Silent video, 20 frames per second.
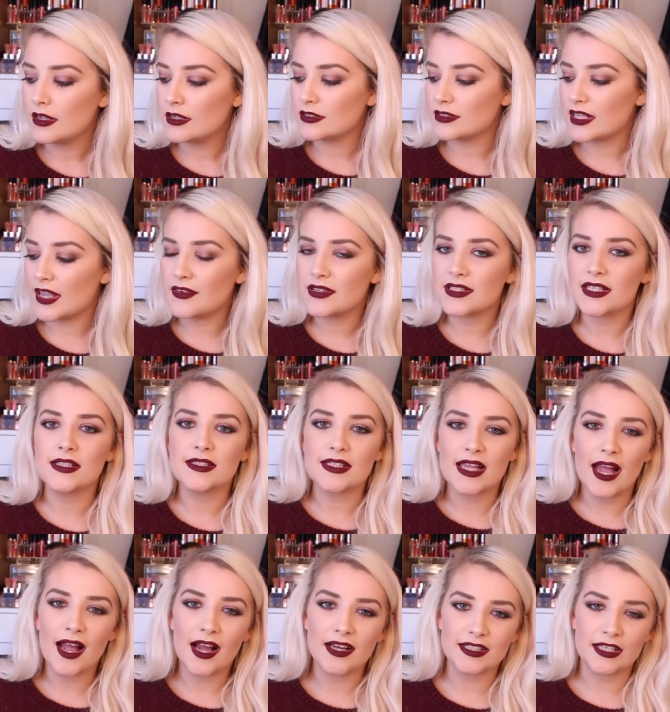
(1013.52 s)
So ever since
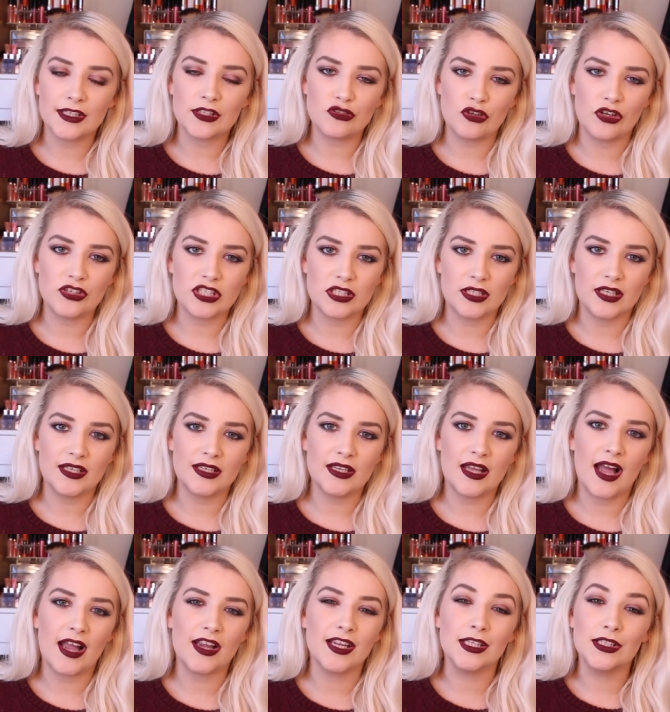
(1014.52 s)
I had Androgyny,
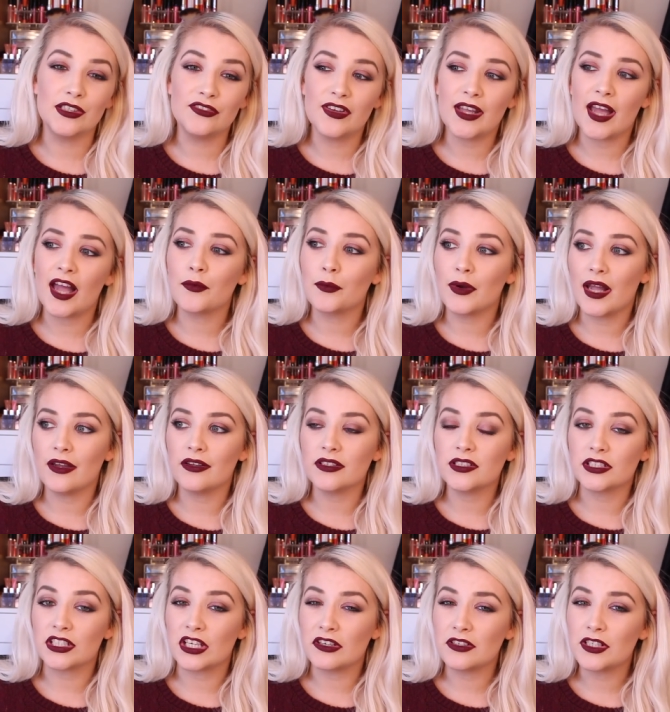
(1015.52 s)
I love it. I wear it
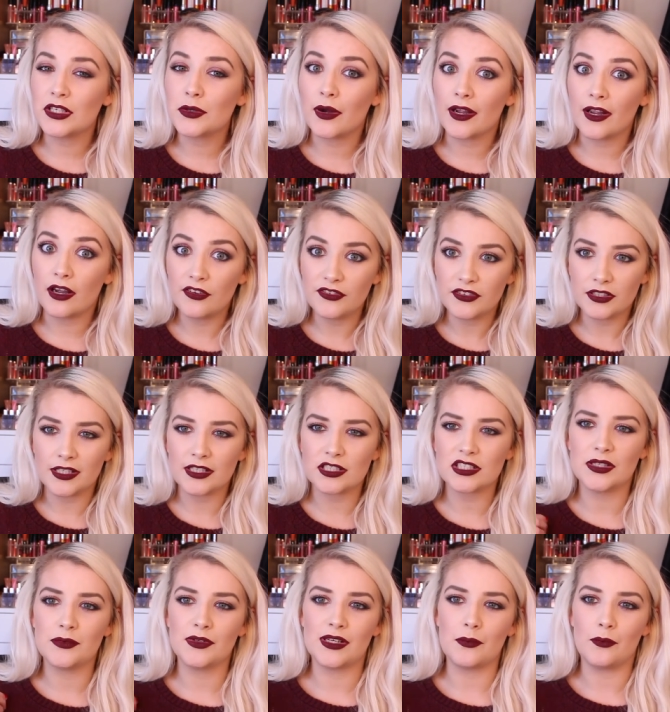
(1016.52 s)
to uni quite often
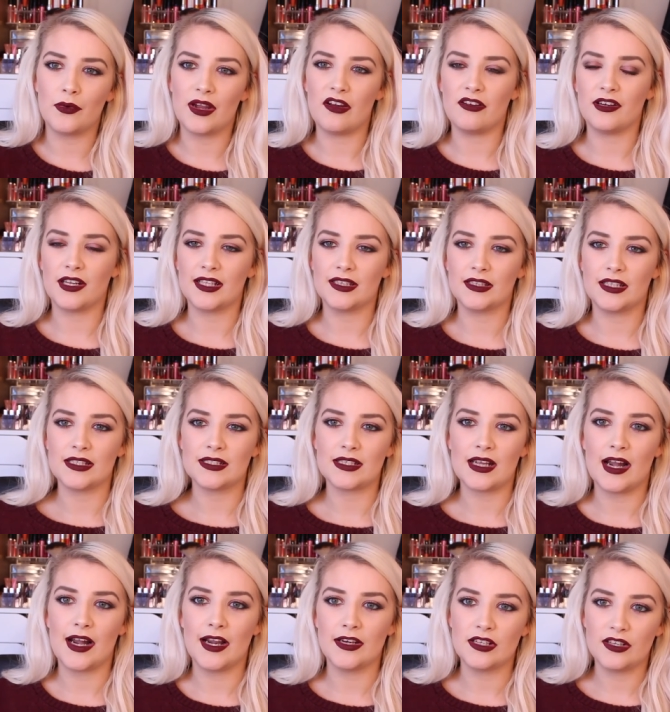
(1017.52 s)
actually when I'm wearing like these
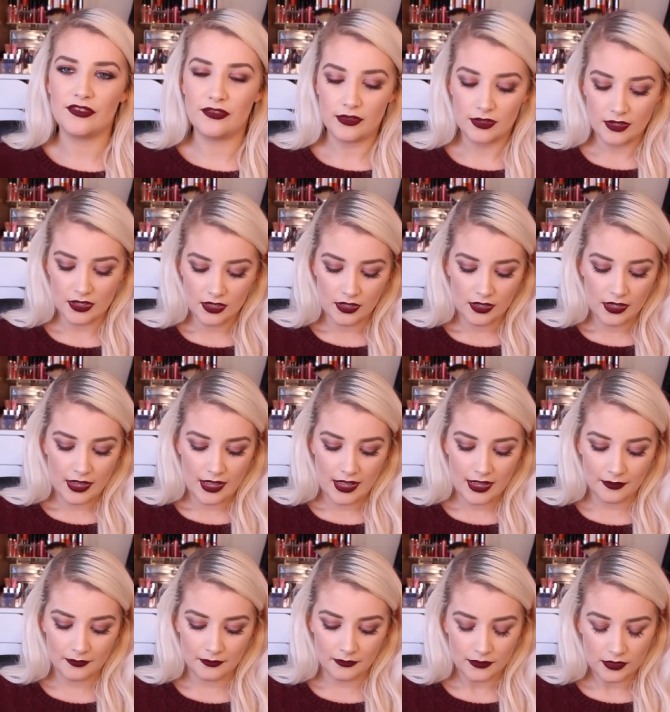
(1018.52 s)
kind of
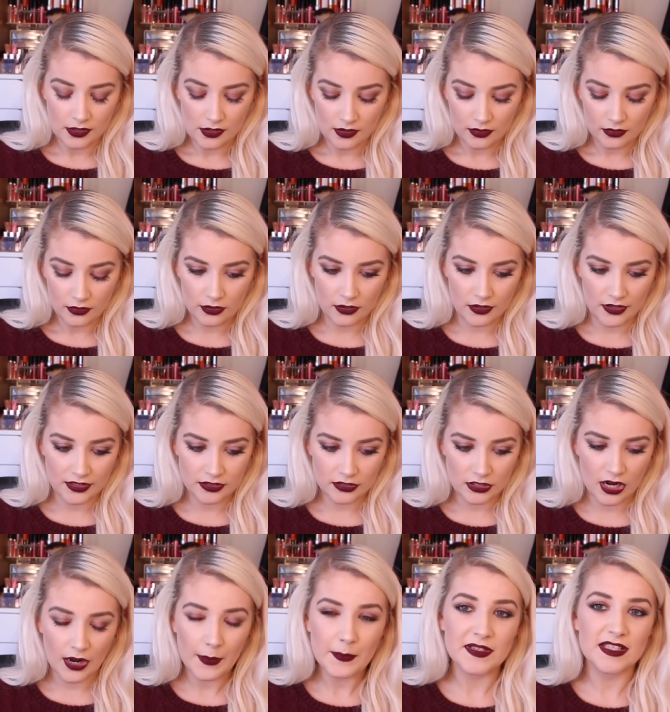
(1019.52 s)
um, coloured
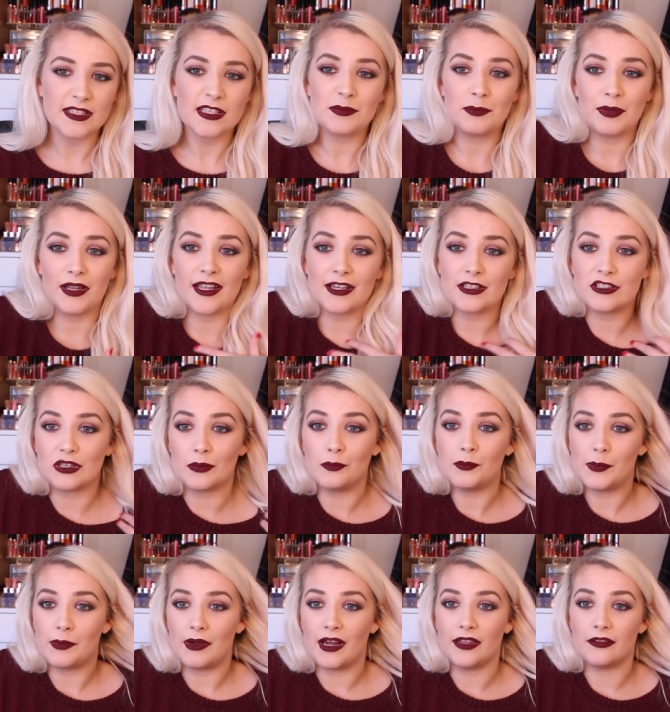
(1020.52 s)
tops. This is Blake's
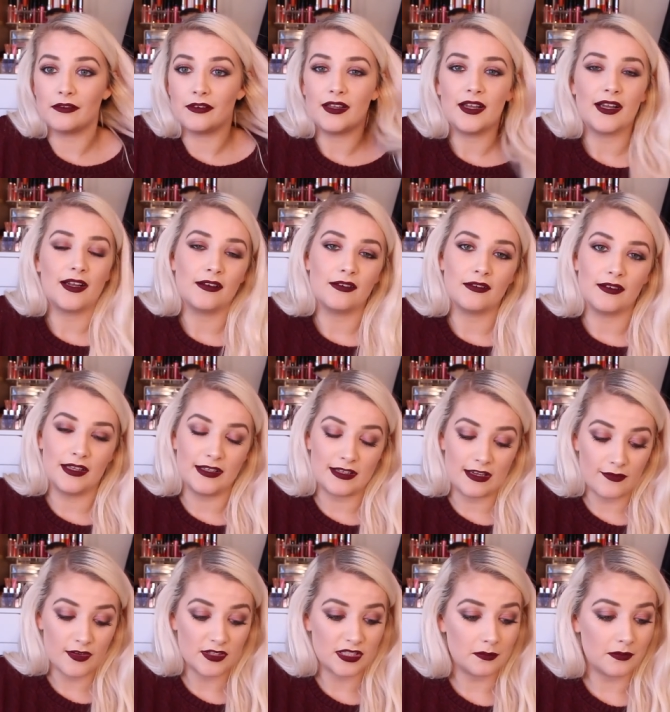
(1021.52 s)
jumper, by the way. I, he
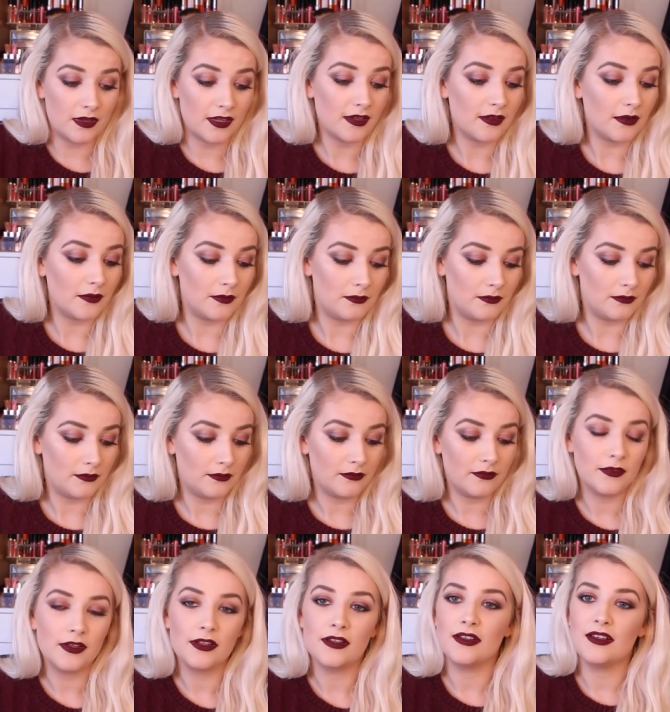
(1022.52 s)
gave it to me.
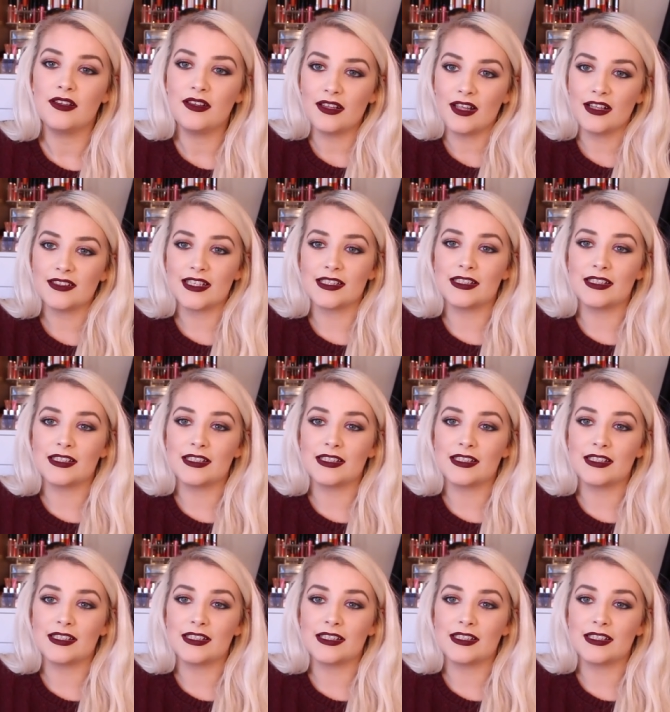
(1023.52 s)
It's